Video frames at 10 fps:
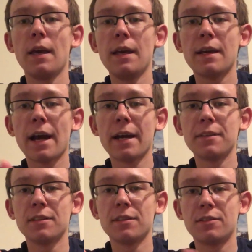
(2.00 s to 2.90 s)
Hey
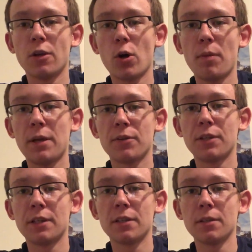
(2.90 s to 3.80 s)
guys, it's
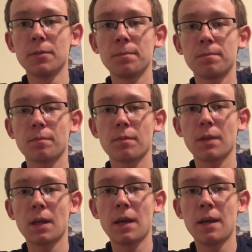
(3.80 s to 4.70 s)
Zalmaner here,
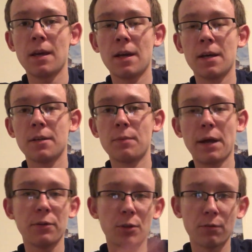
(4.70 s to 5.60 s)
and
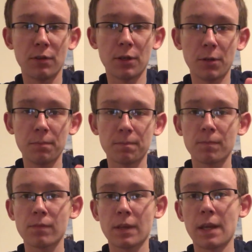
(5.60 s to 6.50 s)
back with another video.
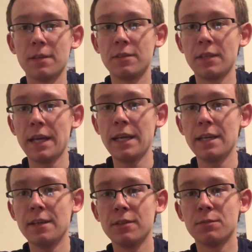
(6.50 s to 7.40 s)
And today
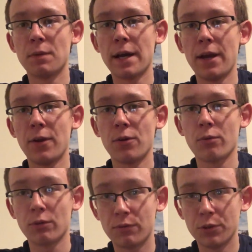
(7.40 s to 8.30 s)
is my
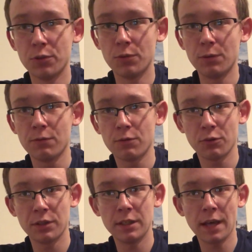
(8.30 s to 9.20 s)
review
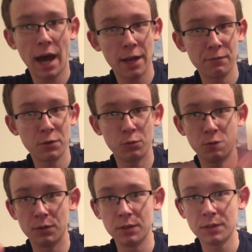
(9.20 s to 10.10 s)
for the
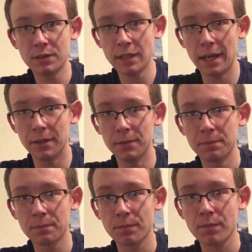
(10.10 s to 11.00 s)
iPhone 10,
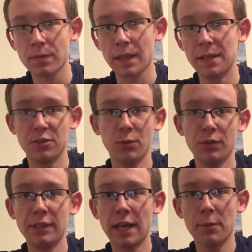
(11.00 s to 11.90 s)
and so
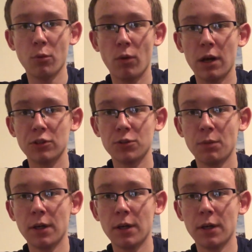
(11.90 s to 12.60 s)
with the Apple Watch.